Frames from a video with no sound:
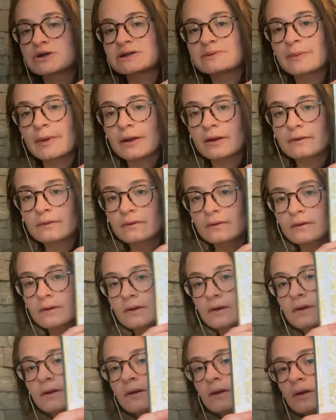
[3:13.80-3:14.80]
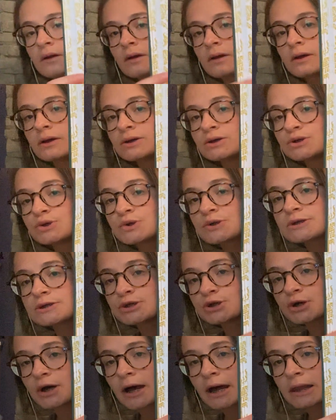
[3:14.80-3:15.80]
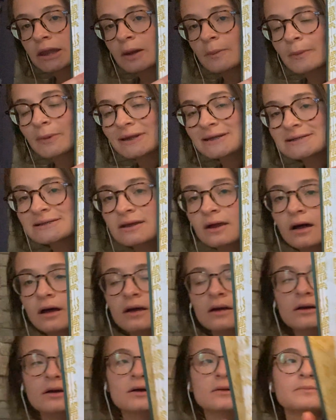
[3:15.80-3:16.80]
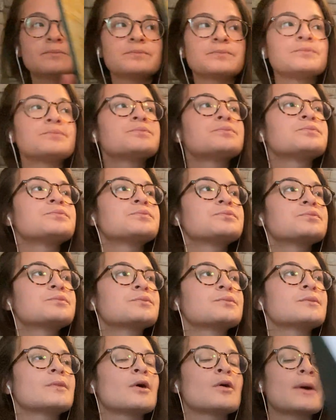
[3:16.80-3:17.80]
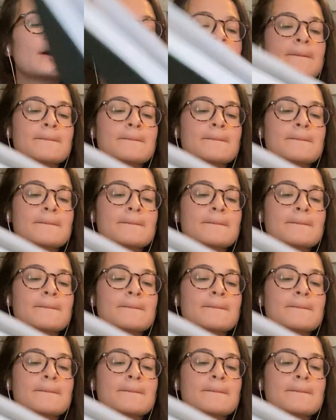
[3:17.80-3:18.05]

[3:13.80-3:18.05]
but just Jack and the Beanstalk. Okay.